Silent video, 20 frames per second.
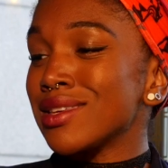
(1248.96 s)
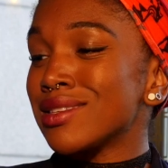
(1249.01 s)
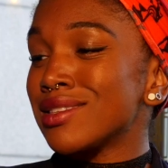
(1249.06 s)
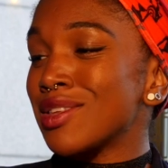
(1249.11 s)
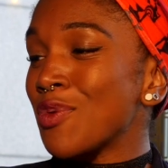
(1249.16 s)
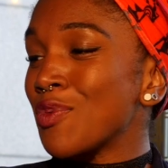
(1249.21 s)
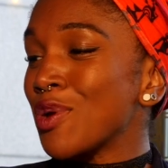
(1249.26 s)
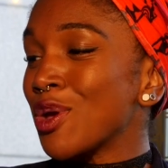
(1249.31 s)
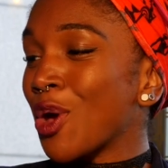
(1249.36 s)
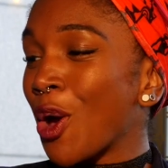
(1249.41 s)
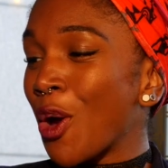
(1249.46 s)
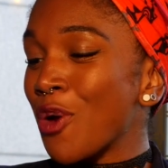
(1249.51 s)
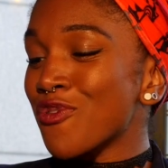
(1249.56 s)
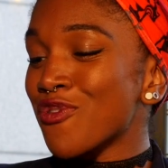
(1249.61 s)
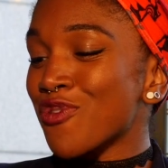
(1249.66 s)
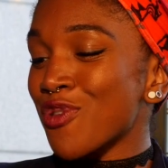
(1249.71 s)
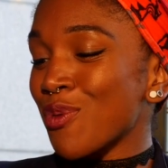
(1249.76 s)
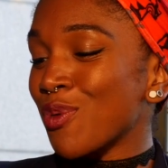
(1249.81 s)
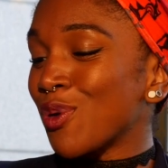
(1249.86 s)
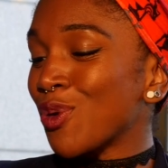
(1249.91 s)
is that we're going
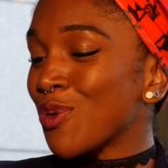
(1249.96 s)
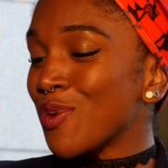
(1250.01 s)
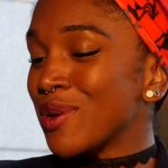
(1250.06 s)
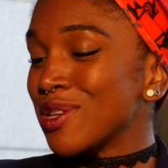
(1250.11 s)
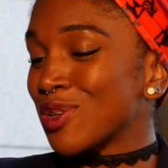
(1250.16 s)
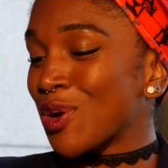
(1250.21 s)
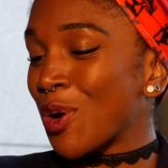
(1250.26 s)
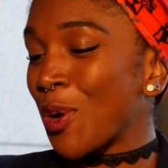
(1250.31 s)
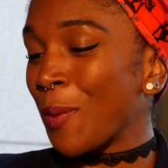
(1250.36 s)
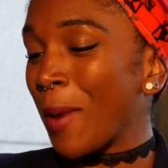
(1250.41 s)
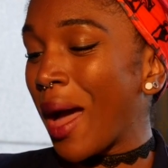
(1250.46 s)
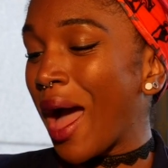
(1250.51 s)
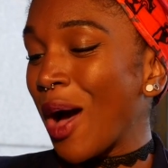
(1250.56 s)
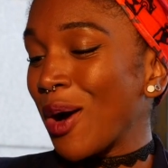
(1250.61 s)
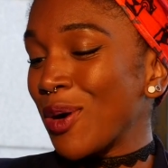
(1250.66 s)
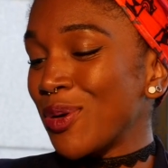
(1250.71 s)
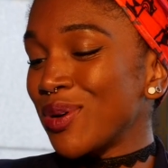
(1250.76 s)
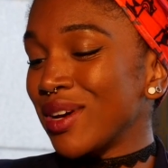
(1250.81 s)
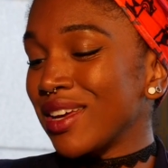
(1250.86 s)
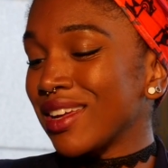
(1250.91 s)
through will always come
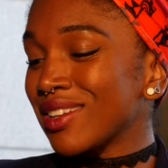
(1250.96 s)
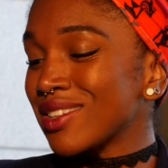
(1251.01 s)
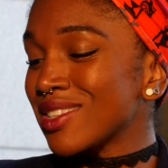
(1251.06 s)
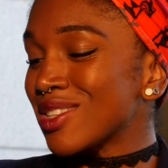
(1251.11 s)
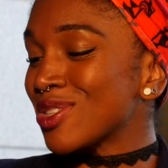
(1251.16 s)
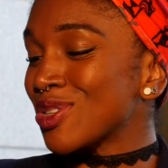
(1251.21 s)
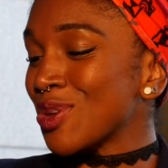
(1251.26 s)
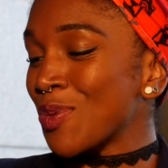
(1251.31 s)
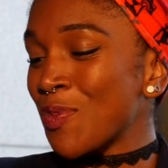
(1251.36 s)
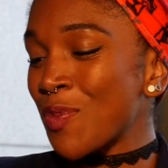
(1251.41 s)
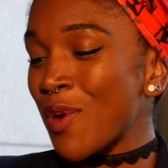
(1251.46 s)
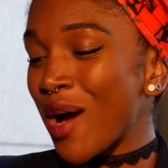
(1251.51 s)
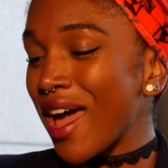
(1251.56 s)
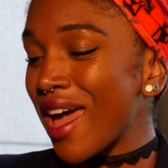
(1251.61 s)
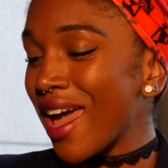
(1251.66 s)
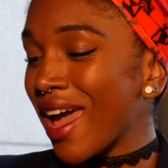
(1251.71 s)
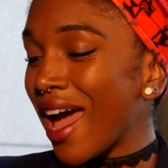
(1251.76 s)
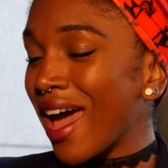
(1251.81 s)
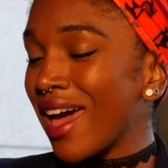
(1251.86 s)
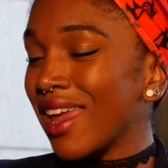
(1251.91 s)
out in some
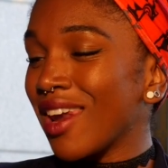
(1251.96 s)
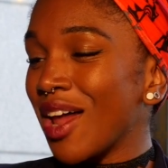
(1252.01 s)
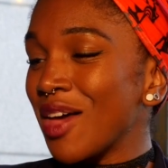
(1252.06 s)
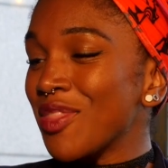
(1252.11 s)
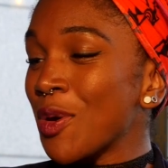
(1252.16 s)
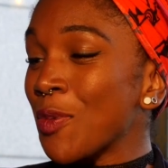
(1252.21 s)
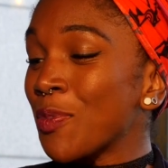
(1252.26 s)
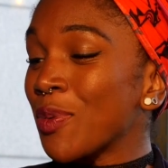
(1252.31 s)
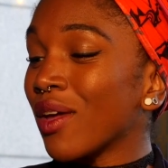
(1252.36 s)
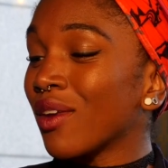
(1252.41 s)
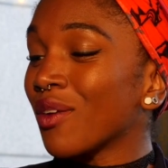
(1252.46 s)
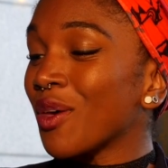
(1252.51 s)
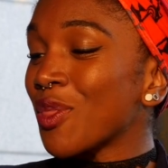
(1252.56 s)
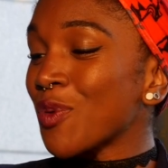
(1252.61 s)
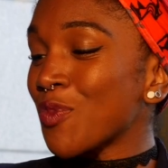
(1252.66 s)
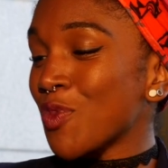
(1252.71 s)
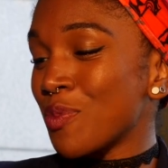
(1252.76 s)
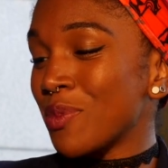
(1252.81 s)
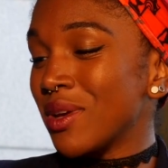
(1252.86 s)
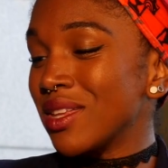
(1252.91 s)
way, and like there'll be another
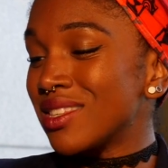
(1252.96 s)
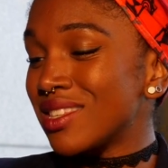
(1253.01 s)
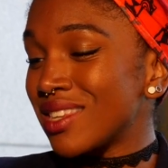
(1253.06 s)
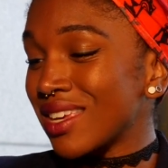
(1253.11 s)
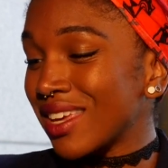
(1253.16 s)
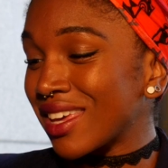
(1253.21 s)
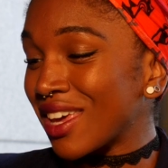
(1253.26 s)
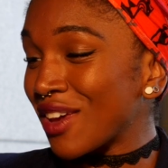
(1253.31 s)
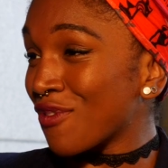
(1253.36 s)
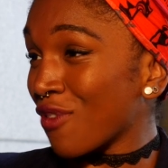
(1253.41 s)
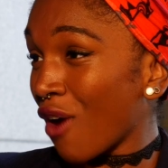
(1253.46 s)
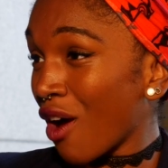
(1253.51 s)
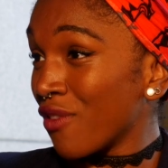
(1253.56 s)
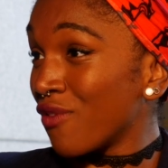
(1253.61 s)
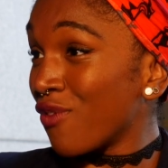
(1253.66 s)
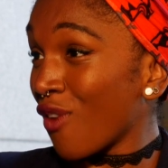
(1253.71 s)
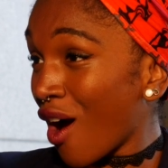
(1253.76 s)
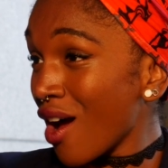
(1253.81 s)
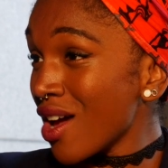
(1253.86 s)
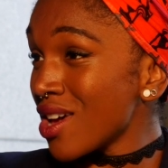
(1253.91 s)
woman to give
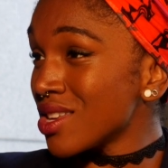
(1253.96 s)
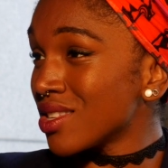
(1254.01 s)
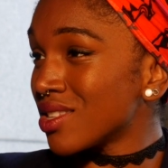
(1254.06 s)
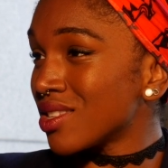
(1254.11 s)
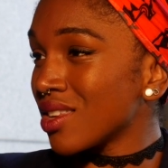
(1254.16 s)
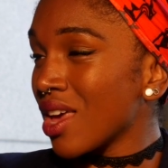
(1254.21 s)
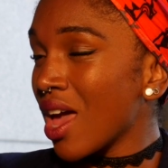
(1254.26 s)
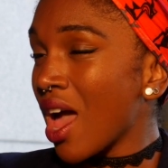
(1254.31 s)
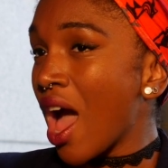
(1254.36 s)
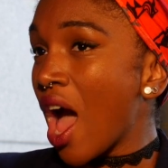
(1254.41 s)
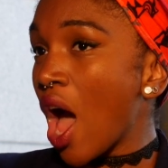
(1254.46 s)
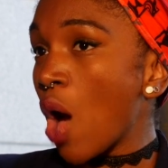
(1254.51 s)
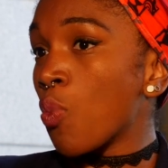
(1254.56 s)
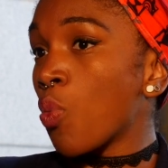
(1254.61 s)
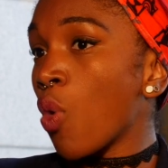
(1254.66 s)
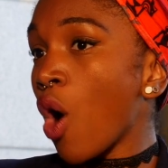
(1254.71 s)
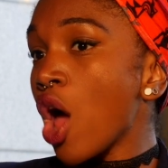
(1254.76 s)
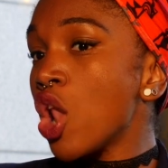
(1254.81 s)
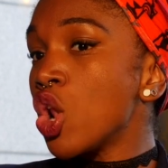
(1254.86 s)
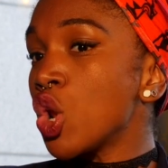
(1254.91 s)
advice. And
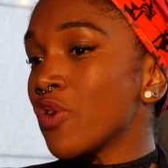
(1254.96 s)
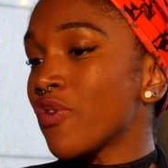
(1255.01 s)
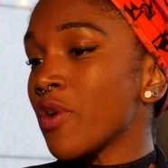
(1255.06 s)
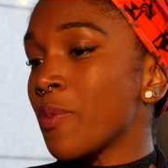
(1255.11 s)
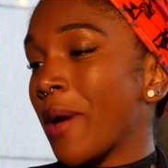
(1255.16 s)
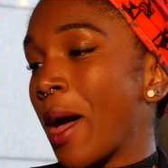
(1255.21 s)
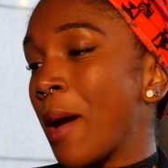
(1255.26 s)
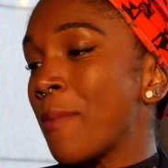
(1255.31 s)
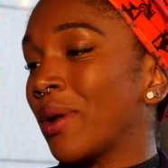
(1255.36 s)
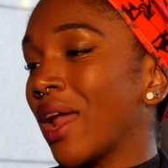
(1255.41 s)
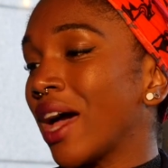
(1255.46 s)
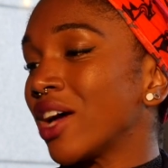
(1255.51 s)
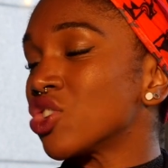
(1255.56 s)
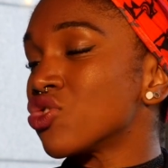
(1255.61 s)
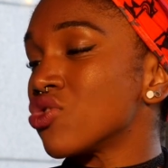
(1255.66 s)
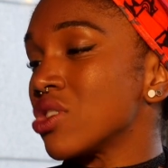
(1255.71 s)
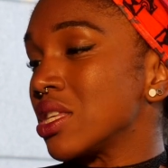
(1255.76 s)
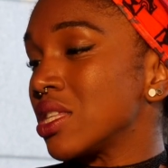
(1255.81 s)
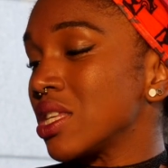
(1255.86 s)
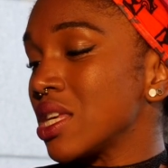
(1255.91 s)
what I love about
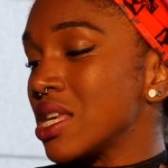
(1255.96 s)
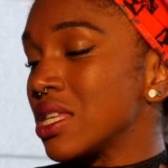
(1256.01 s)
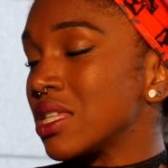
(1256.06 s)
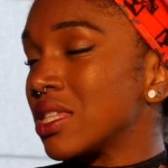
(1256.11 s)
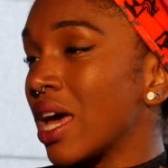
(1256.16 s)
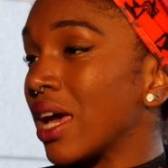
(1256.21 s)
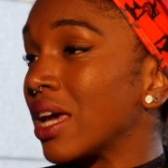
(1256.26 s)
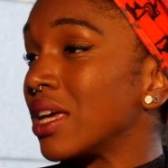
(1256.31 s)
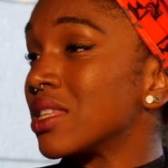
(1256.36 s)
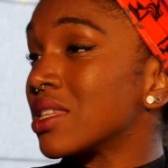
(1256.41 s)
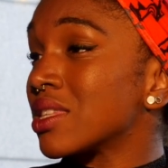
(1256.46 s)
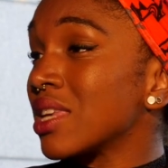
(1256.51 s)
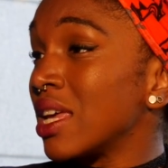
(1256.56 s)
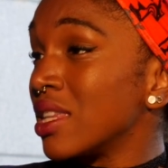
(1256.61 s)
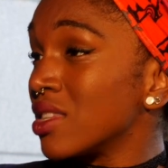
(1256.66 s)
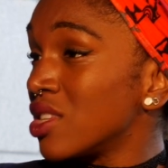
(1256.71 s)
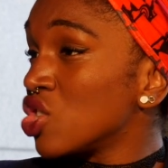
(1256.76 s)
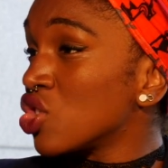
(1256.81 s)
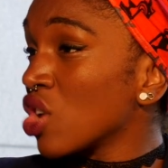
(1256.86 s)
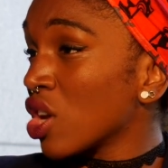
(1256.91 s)
Blacktress is that it's
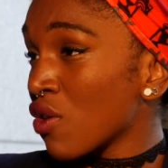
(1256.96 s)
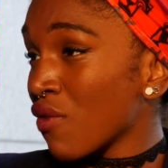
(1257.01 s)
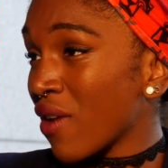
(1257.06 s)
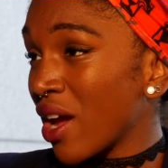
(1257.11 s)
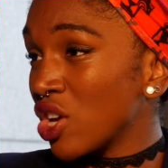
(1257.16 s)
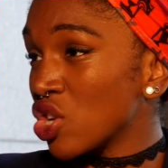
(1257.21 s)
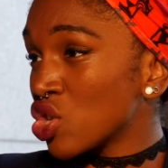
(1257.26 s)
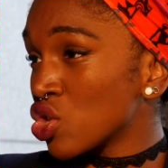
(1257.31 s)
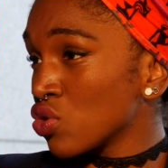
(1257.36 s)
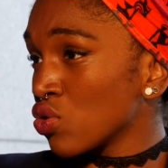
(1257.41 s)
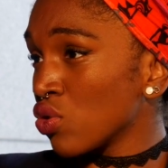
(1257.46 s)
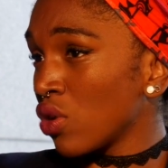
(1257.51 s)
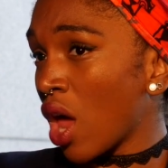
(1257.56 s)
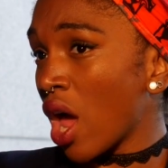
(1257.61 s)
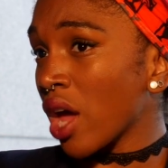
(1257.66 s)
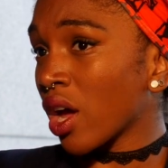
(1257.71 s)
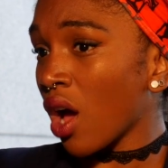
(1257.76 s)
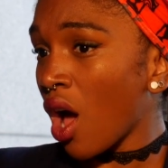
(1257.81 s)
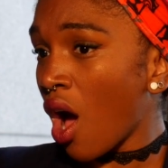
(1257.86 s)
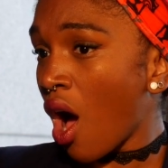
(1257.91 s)
intergenerational.
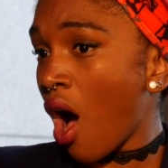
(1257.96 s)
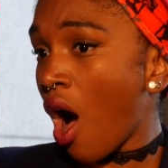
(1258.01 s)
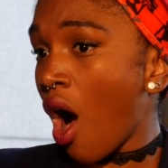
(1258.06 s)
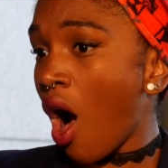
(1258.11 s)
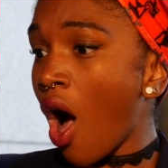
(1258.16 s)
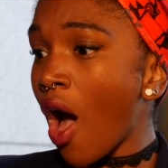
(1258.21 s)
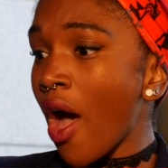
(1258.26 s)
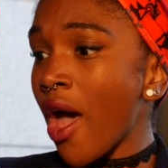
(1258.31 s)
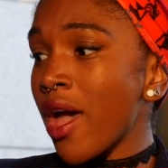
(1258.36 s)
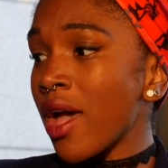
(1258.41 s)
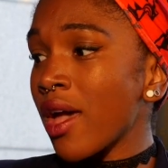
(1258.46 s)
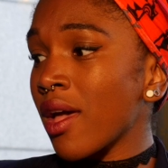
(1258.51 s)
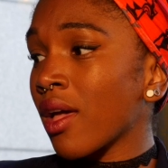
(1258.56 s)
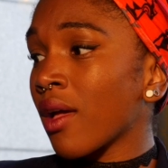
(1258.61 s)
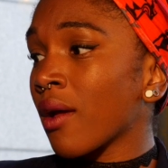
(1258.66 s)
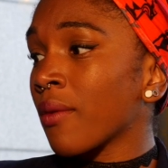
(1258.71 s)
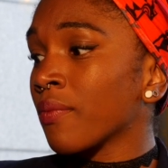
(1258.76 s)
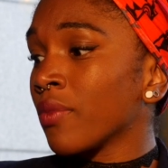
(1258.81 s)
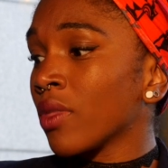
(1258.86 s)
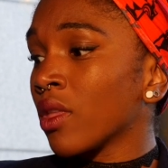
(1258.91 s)
Like,
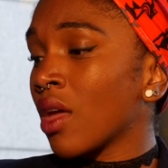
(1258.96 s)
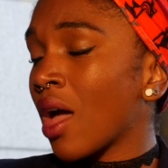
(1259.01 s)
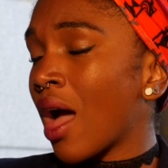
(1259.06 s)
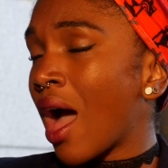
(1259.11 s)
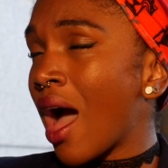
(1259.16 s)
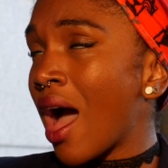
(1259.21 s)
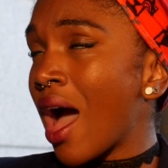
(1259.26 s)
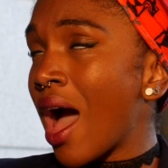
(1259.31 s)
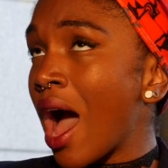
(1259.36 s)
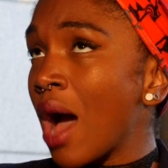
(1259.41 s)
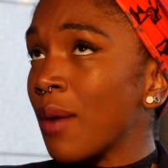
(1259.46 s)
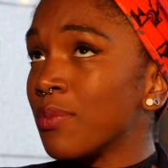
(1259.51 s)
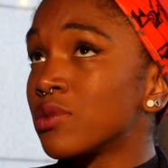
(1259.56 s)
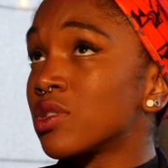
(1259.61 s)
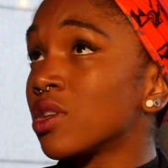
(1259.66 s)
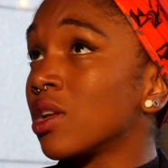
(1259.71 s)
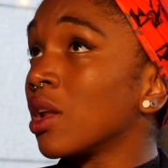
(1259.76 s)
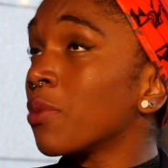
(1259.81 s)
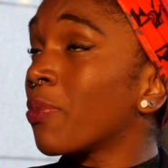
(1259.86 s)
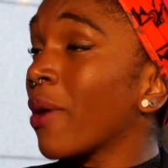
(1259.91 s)
I
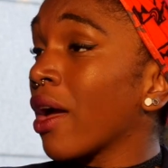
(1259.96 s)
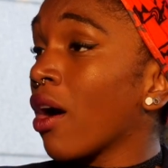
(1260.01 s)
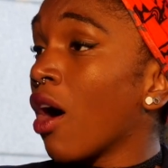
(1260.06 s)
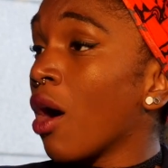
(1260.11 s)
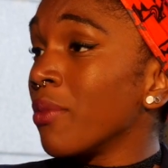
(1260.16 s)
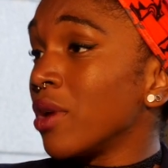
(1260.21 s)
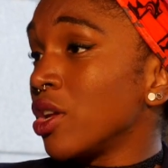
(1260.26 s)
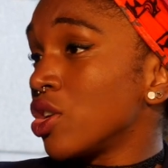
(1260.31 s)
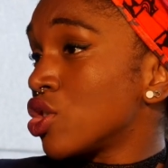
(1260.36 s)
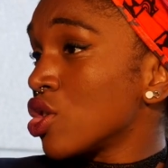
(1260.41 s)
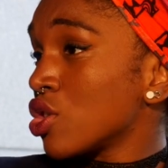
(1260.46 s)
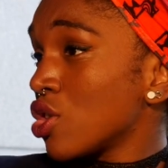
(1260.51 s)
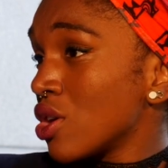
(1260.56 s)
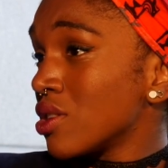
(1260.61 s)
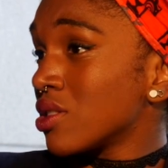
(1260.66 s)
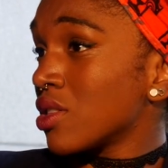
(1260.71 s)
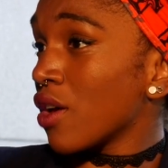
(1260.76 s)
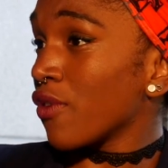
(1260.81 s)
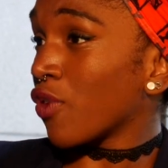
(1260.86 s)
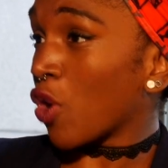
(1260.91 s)
absolutely pay homage to
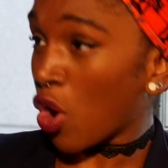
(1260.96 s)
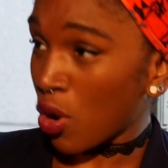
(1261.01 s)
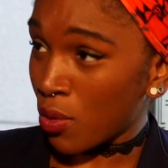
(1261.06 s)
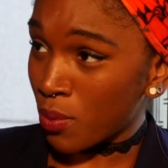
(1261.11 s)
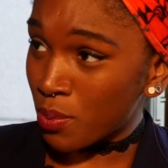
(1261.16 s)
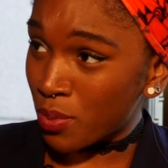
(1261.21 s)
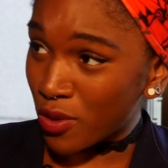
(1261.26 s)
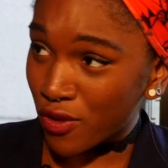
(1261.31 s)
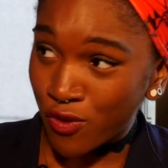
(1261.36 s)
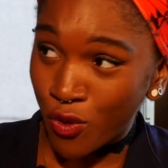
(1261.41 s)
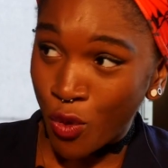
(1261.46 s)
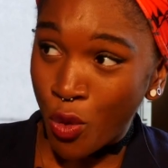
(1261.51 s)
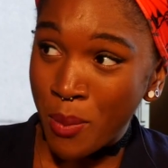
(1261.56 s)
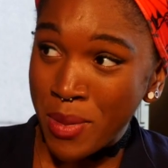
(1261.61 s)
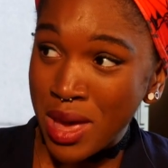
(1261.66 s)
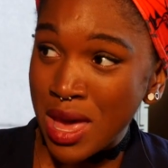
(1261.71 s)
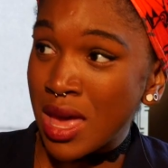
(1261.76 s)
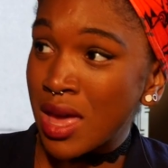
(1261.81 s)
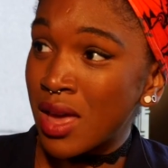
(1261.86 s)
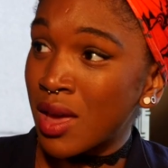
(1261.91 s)
those that have come before
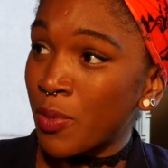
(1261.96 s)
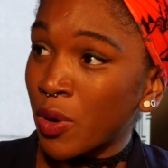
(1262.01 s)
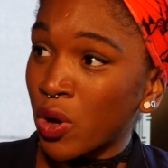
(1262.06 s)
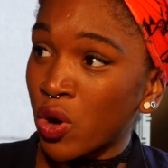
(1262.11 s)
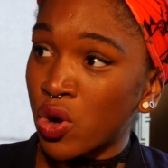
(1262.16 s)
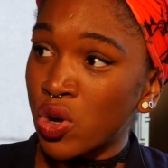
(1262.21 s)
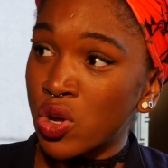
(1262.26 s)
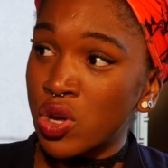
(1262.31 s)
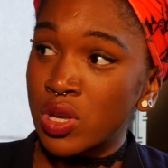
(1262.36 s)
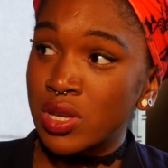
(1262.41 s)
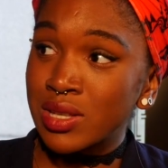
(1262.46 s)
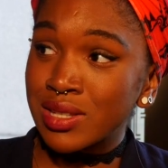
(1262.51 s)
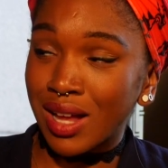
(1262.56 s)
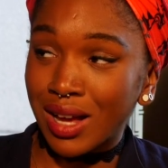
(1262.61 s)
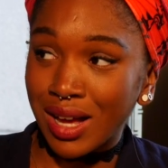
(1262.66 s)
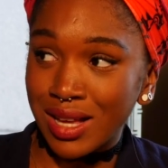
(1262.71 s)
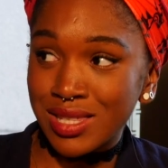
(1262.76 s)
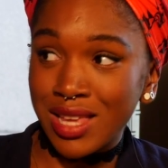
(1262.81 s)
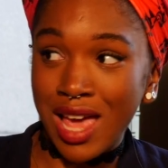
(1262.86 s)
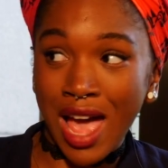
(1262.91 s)
me because,
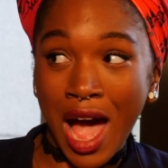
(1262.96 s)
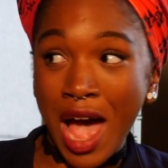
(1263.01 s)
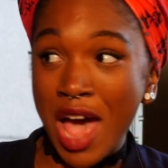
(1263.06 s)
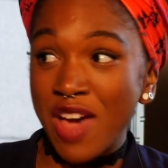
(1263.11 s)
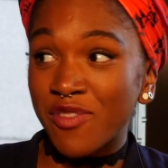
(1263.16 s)
like I say,